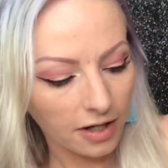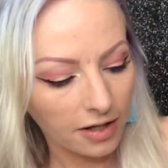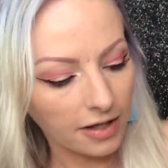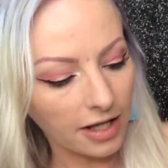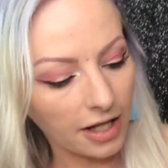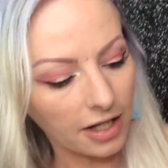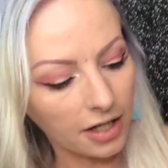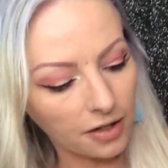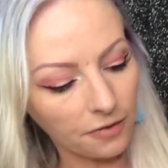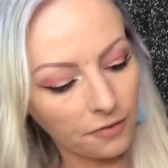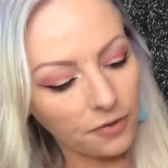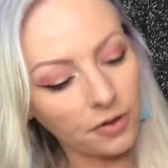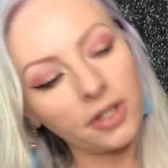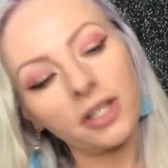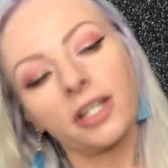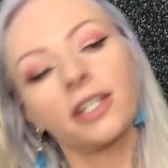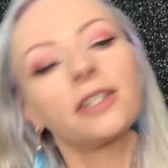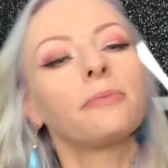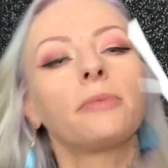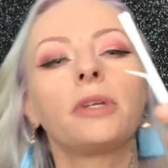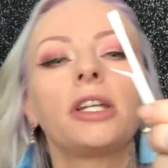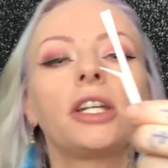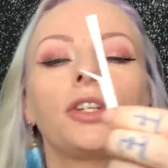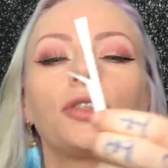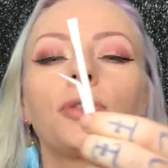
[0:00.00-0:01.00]
They give you these
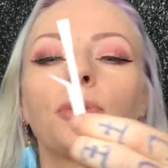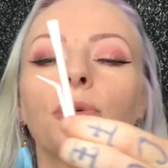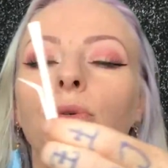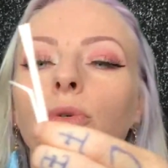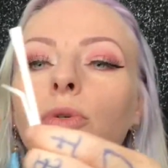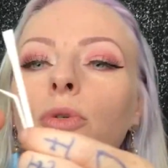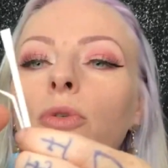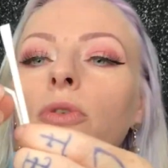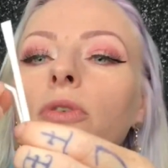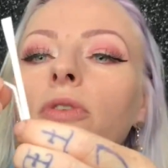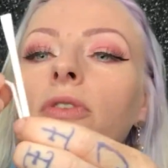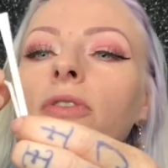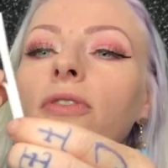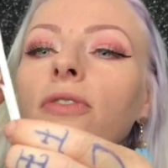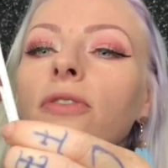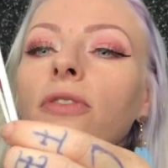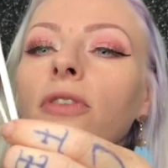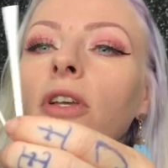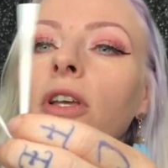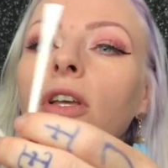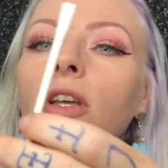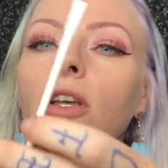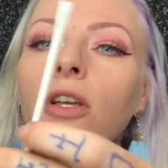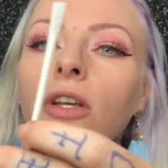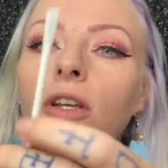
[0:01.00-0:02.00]
mini tools
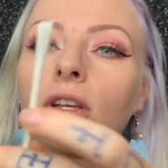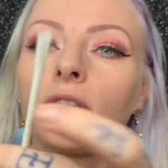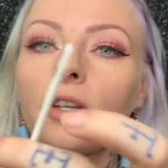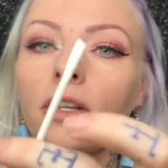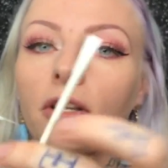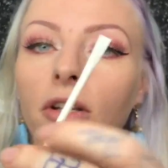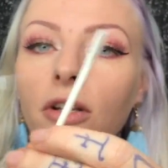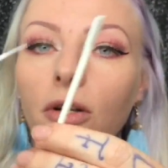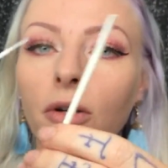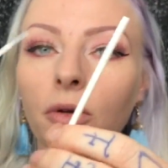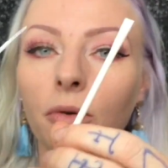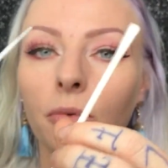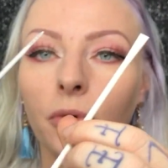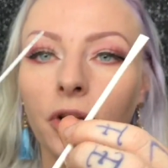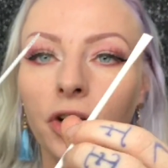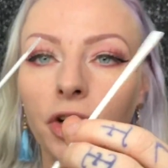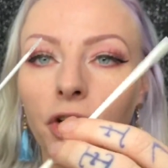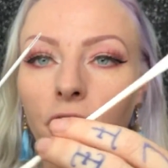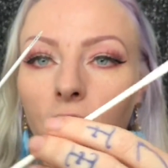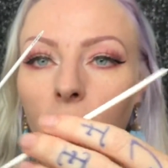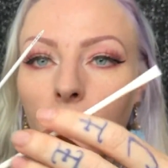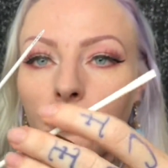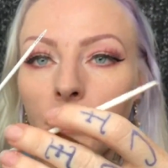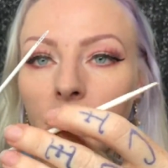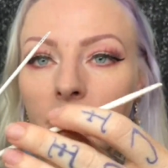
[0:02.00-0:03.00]
where you
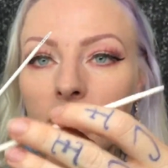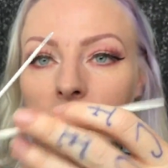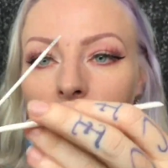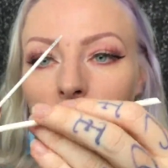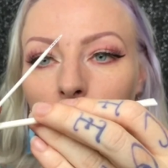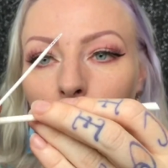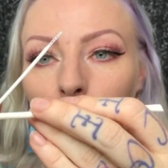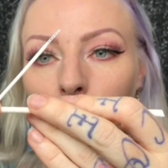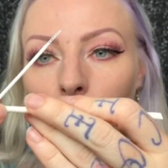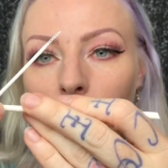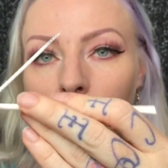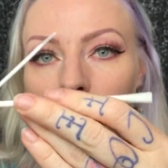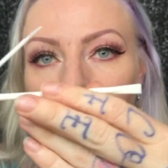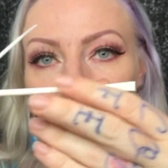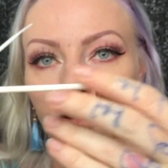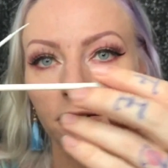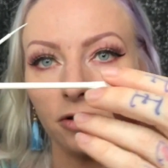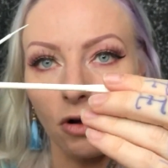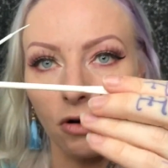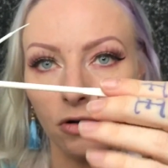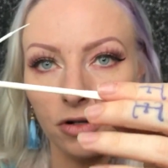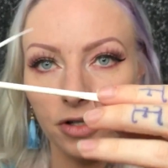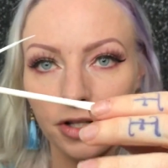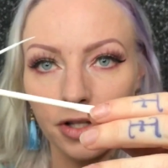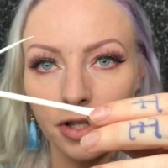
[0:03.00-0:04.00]
can mix the product
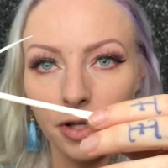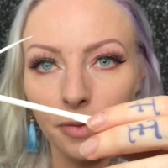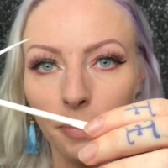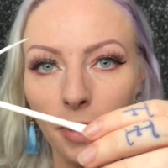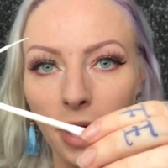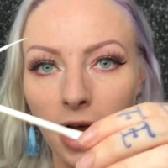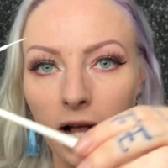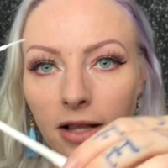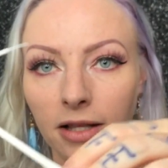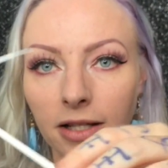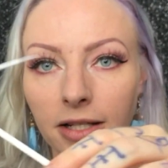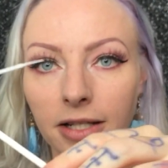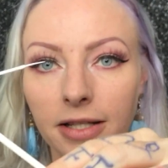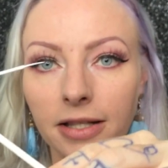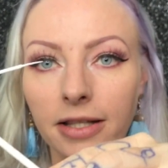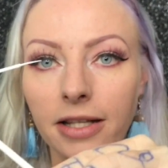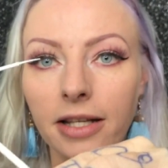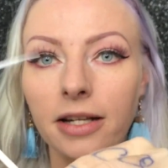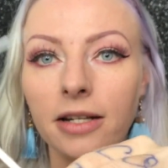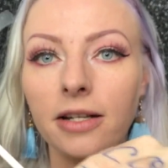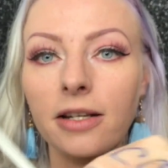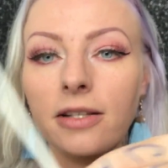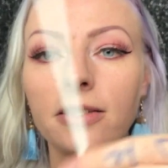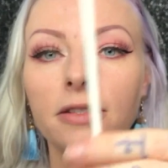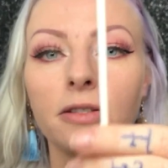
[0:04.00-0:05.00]
onto the palette and
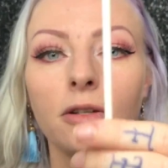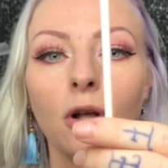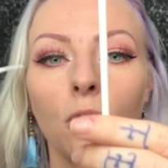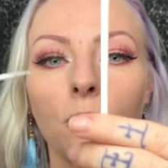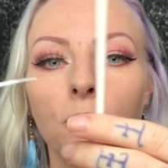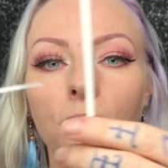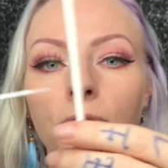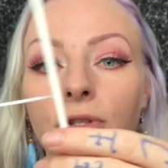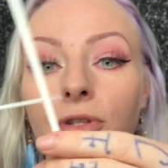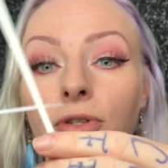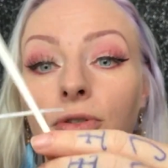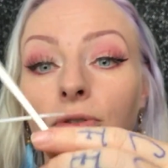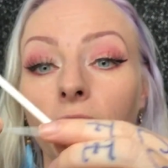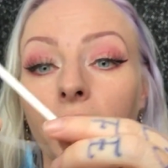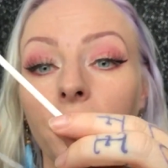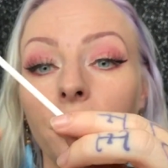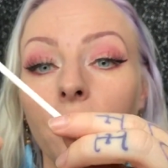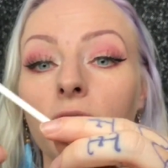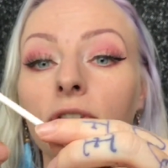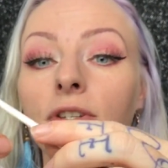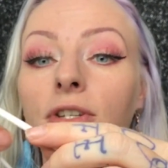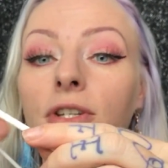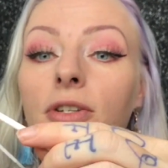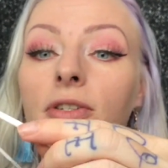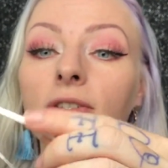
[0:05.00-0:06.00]
then sculpt it straight
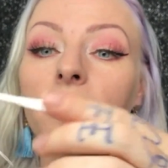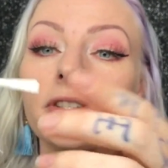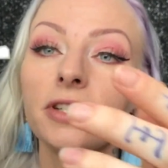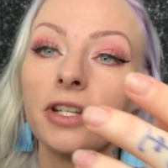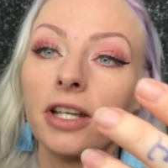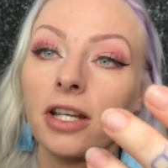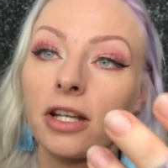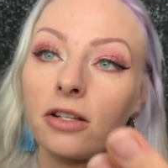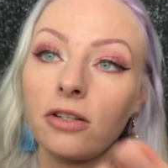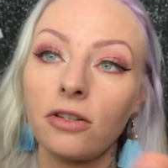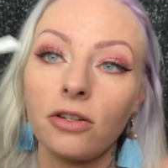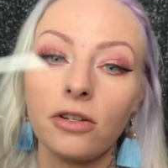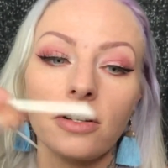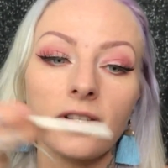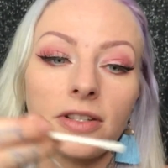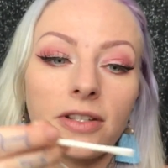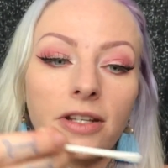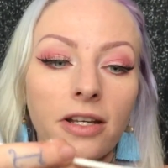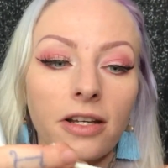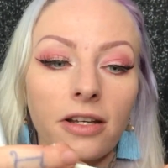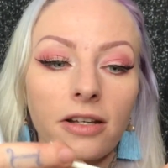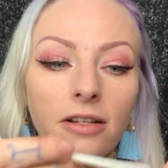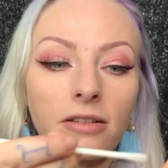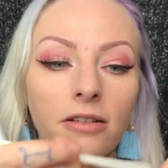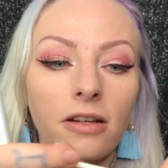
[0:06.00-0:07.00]
onto your skin
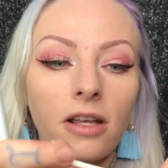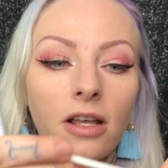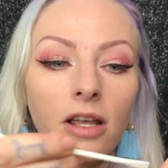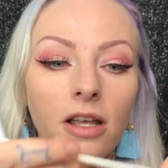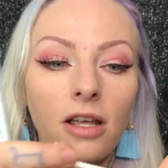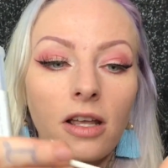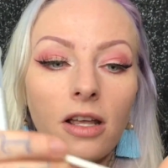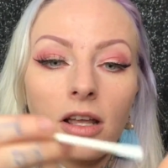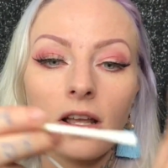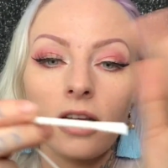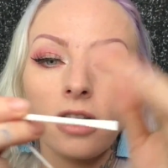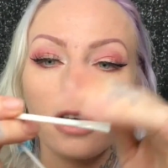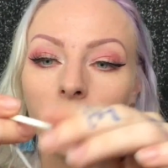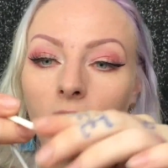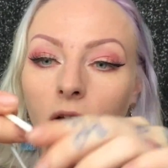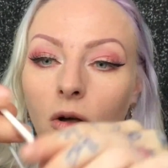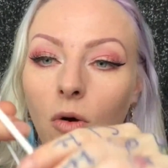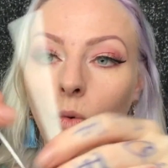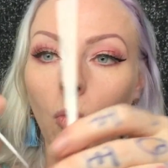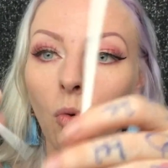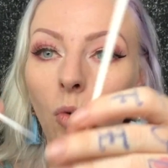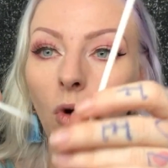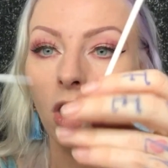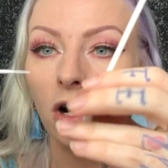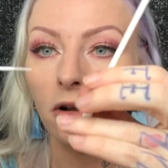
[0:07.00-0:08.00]
using
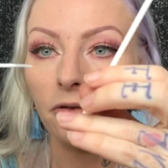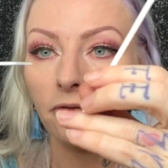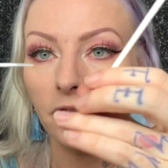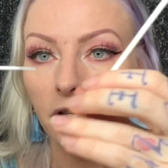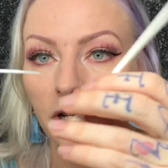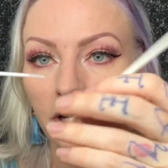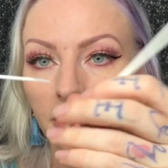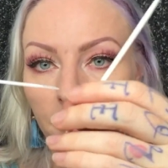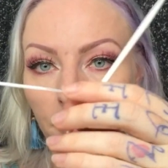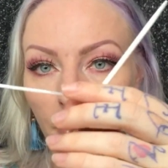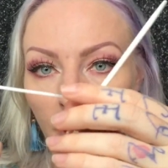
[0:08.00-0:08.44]
one of these